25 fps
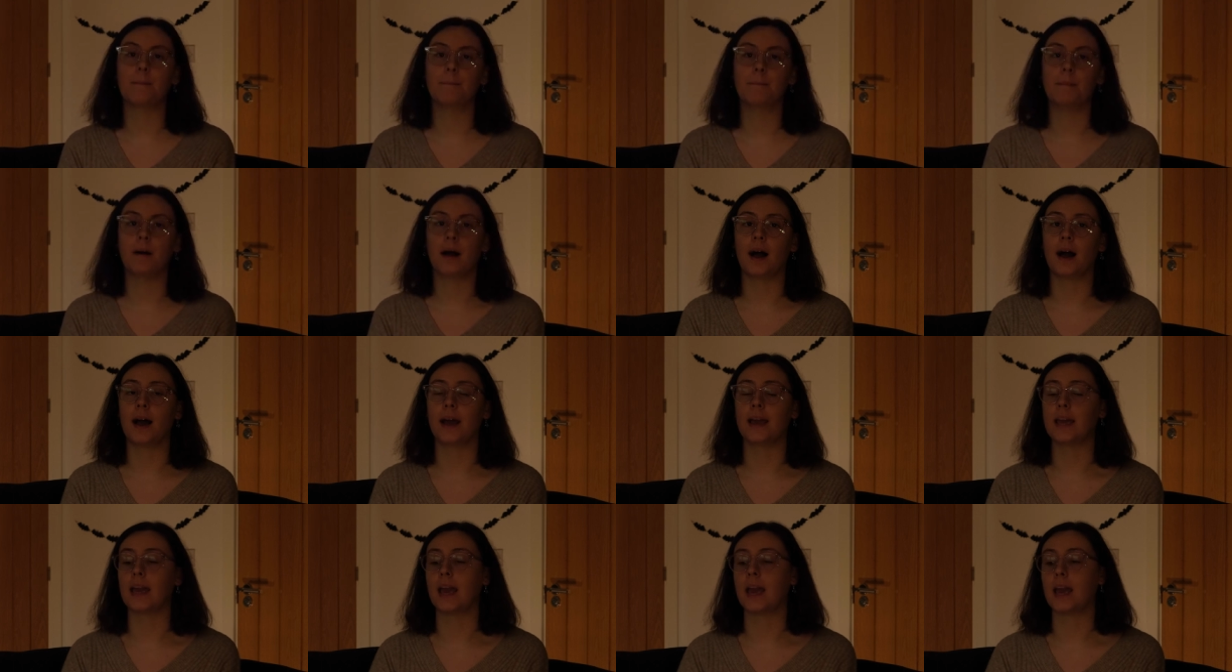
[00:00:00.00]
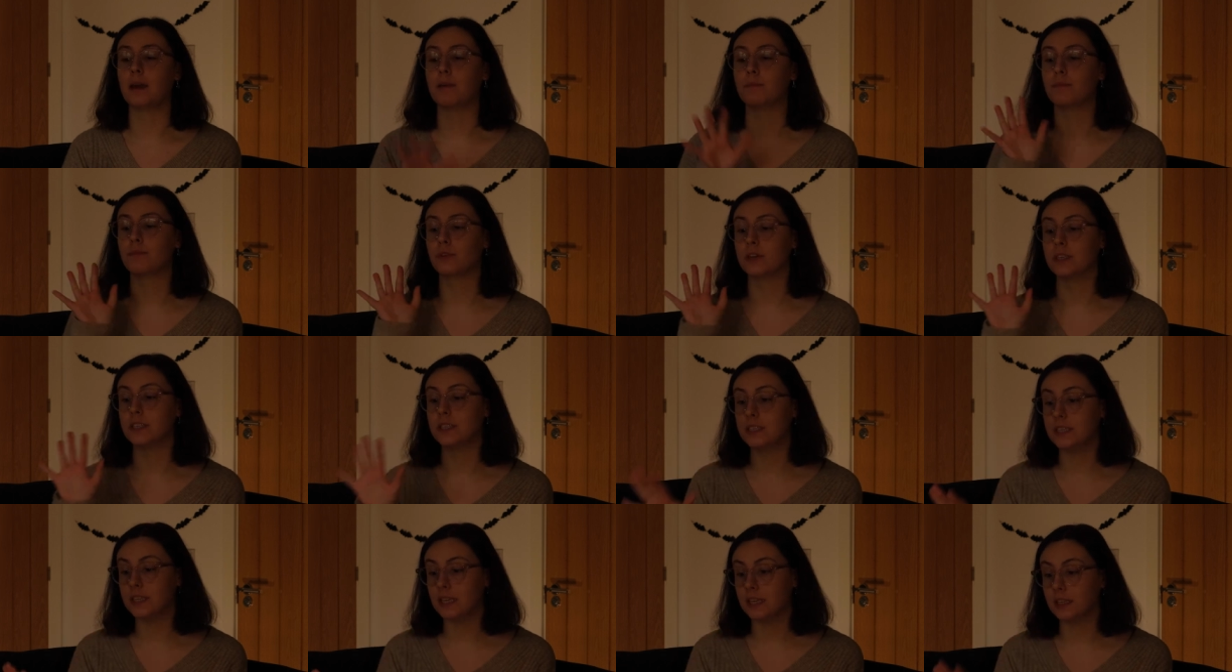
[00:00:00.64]
by a
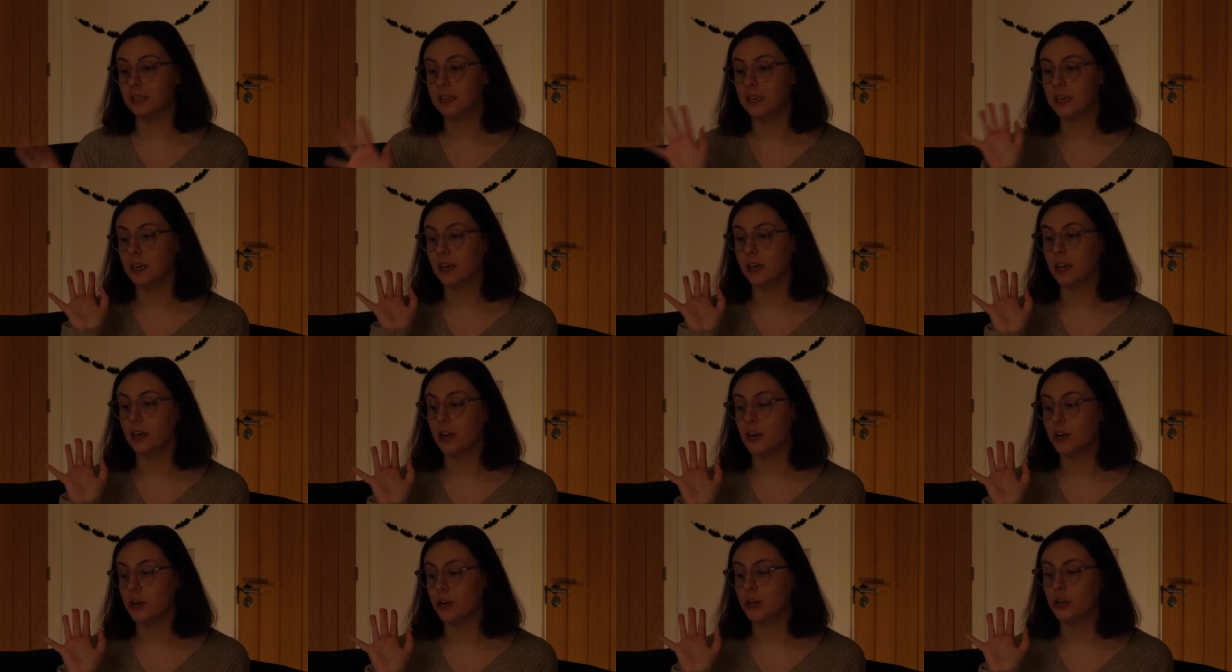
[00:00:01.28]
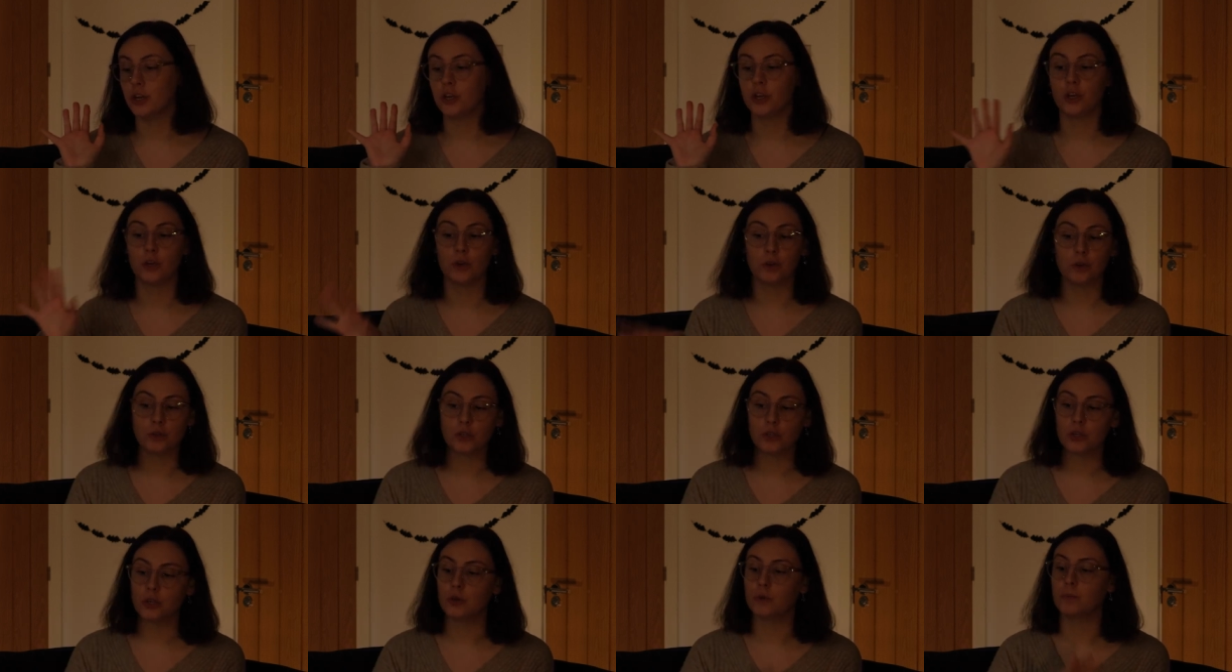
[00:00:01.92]
Brazilian
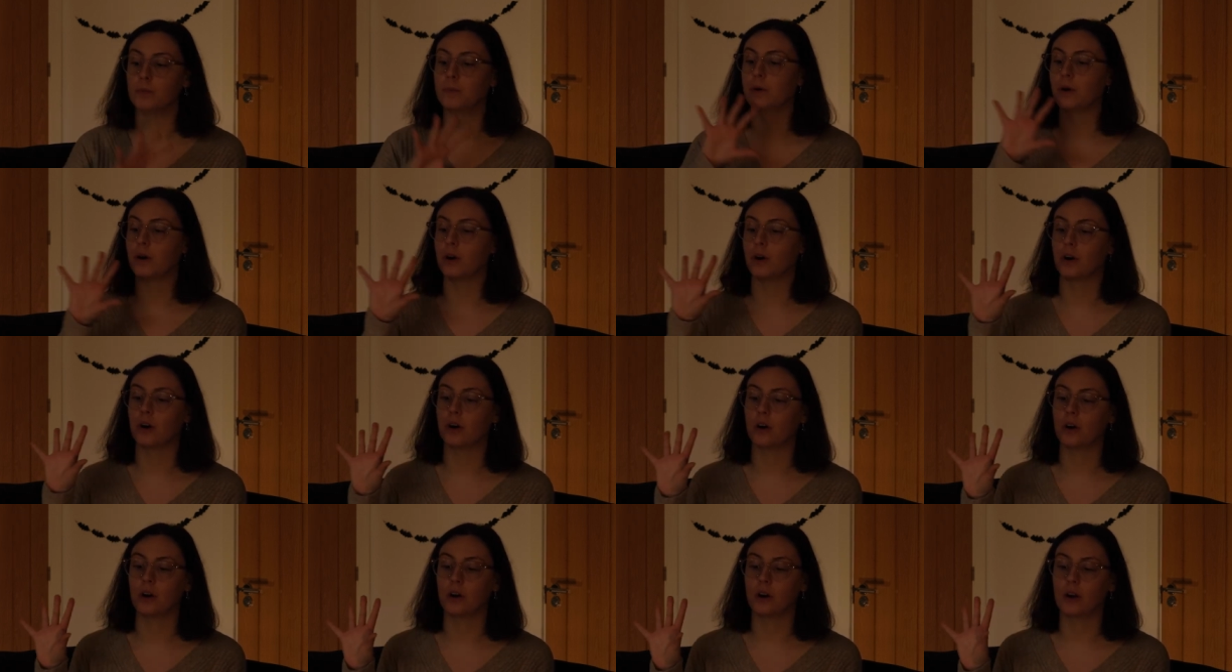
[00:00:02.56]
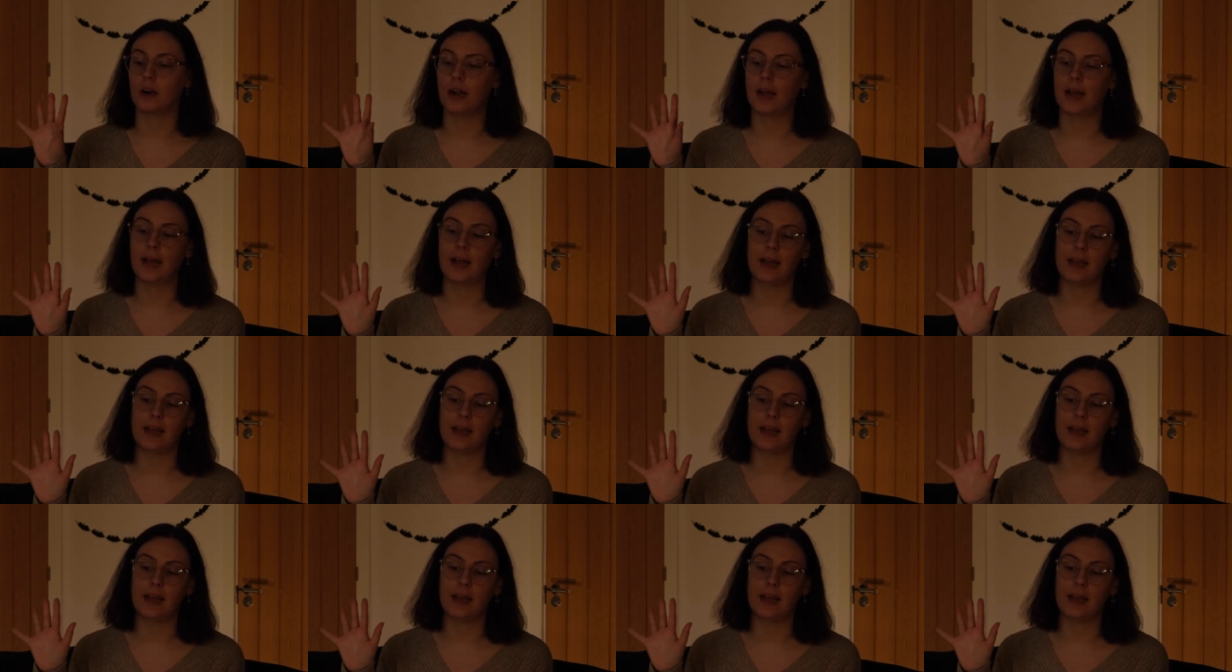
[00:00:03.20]
YouTuber